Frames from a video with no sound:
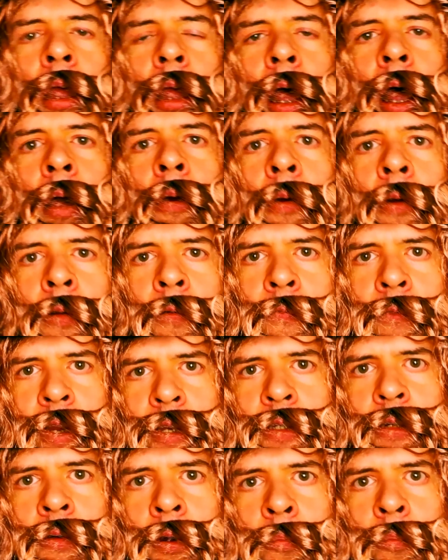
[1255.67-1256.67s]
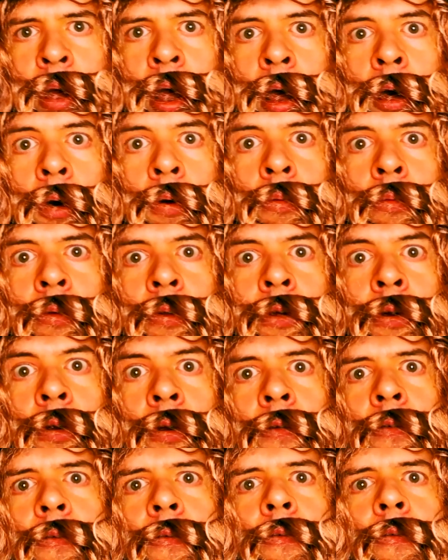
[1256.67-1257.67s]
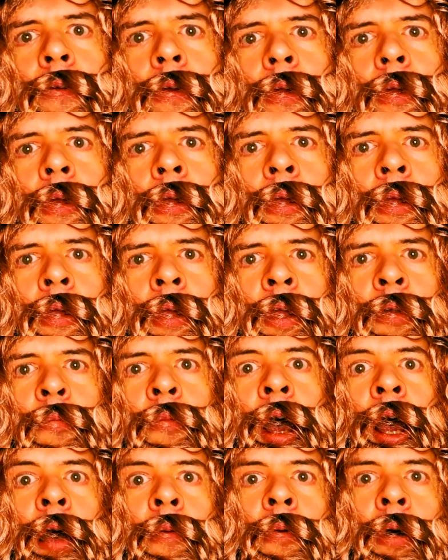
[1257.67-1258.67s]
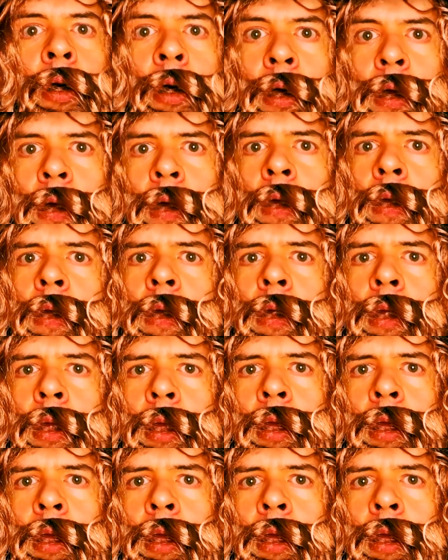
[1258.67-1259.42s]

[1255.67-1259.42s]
I'm going to face her on my own turf, in my bar.